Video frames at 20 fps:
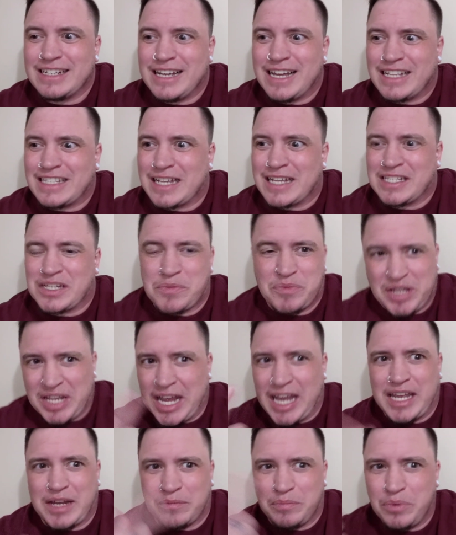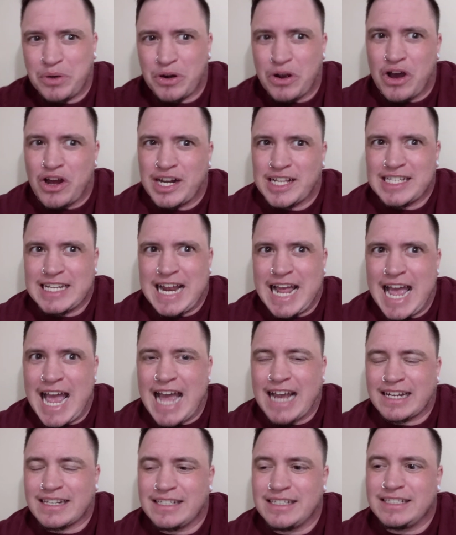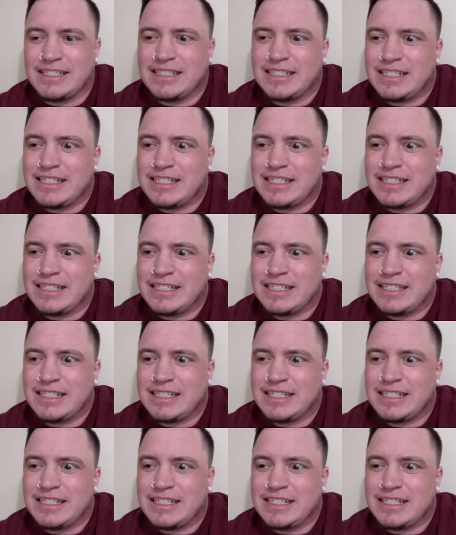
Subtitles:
It's not something I can put on as an act.